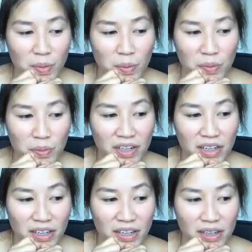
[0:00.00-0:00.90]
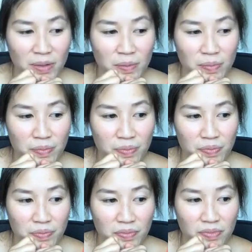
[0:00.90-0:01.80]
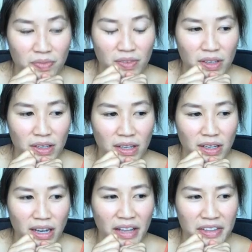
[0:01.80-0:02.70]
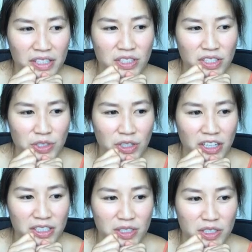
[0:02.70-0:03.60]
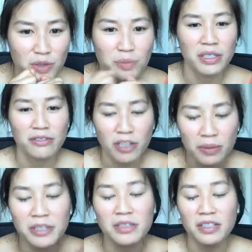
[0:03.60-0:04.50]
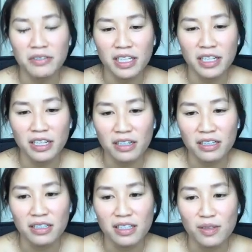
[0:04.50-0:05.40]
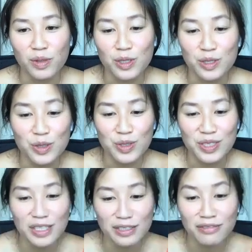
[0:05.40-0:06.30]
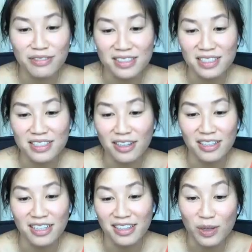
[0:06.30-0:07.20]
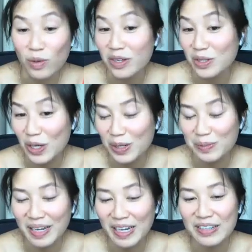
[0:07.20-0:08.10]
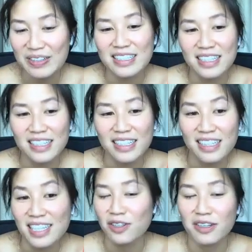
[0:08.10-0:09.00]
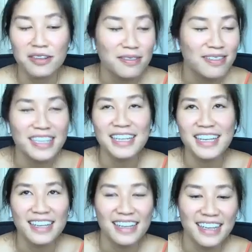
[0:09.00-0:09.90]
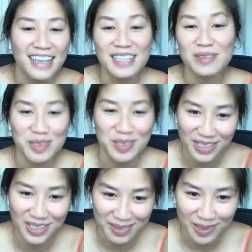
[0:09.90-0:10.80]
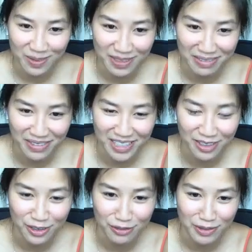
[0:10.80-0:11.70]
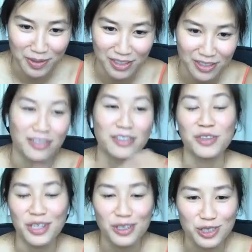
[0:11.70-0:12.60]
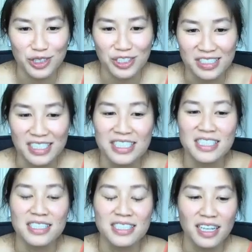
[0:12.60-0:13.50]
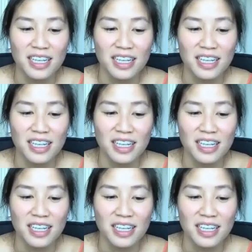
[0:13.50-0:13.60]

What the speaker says: But I think it's also hard because being from here and living here, when you do see your friends, that's all they want to talk about, and that's all what anyone wants to talk about when they find out you're from Hong Kong or that you're a journalist.